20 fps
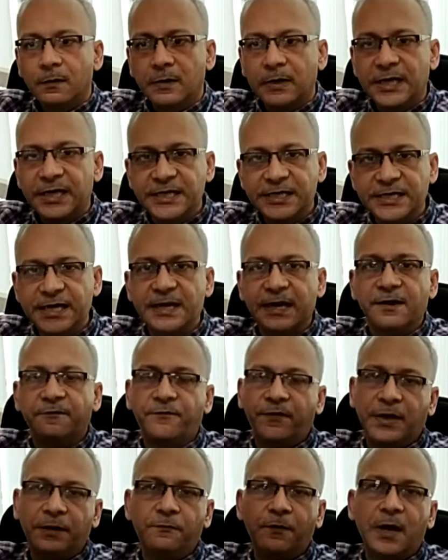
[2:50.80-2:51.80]
each and
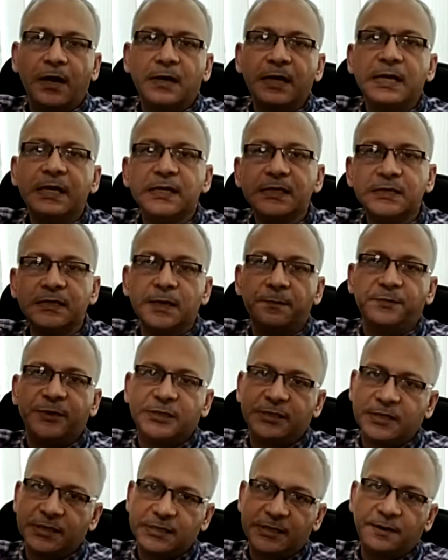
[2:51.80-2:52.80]
everyone is the
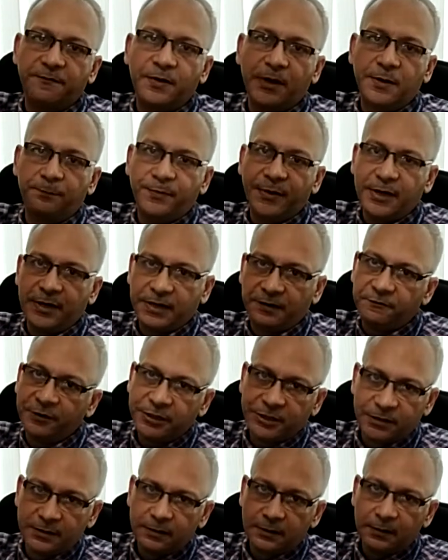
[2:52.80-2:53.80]
business development
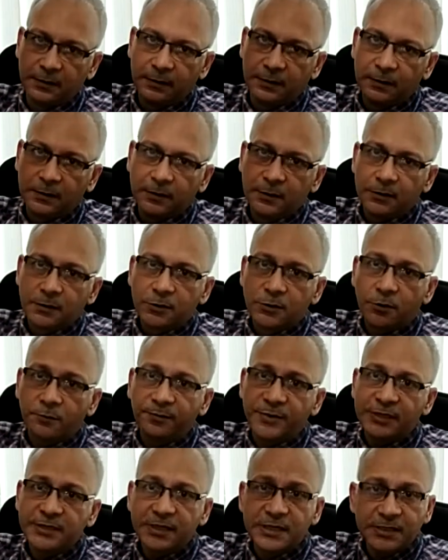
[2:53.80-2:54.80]
division. So
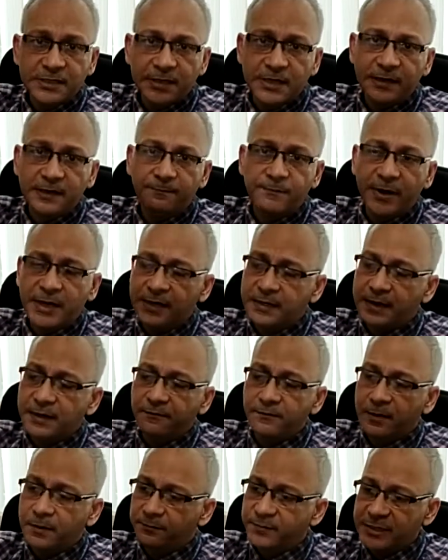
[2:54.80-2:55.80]
business
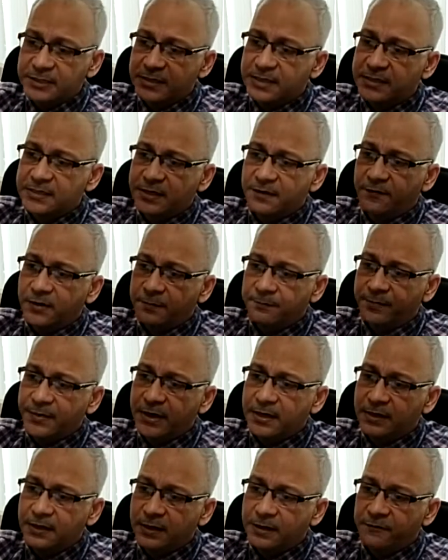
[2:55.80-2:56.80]

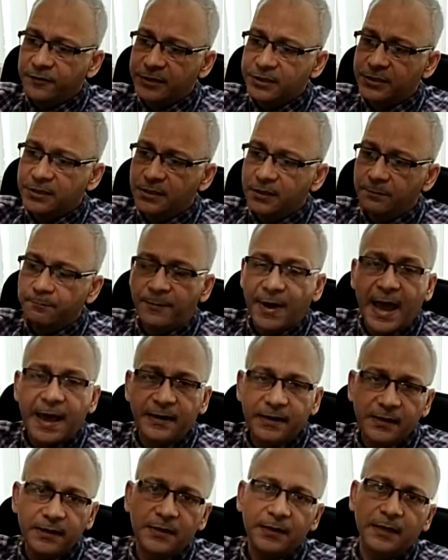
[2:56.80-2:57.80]
development division Pan
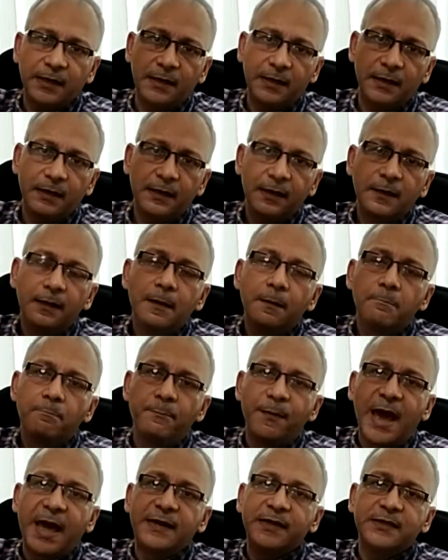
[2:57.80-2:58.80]
India
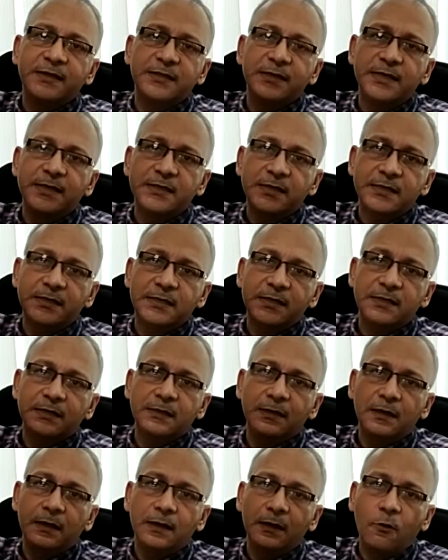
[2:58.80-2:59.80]
manages
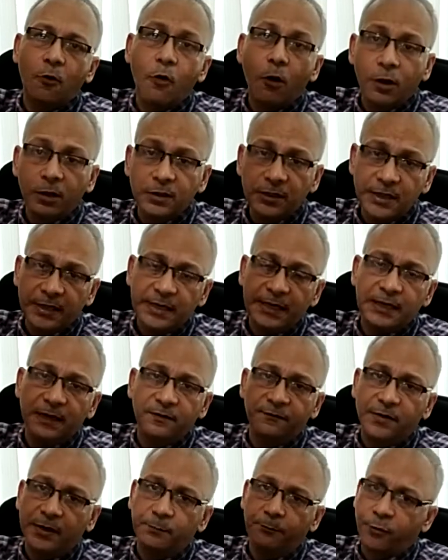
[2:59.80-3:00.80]
all the
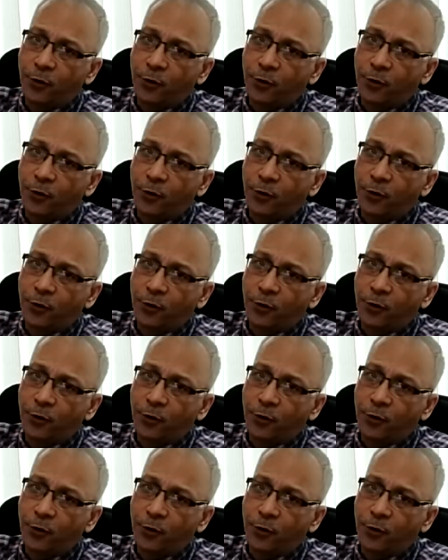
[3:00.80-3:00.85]
11